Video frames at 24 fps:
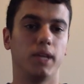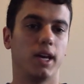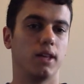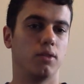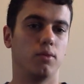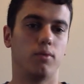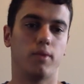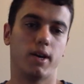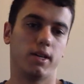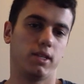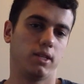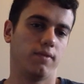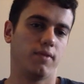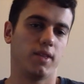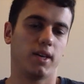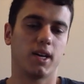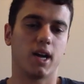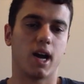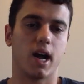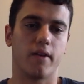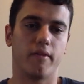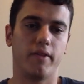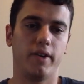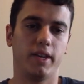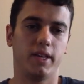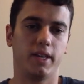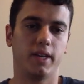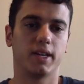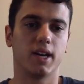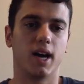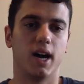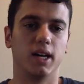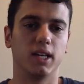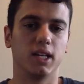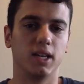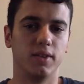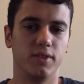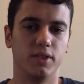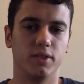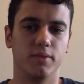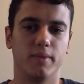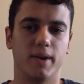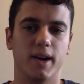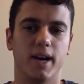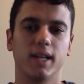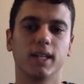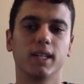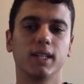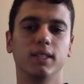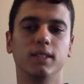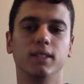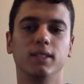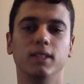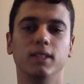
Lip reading: Otherwise, if they can't read it, they can't give you the mark.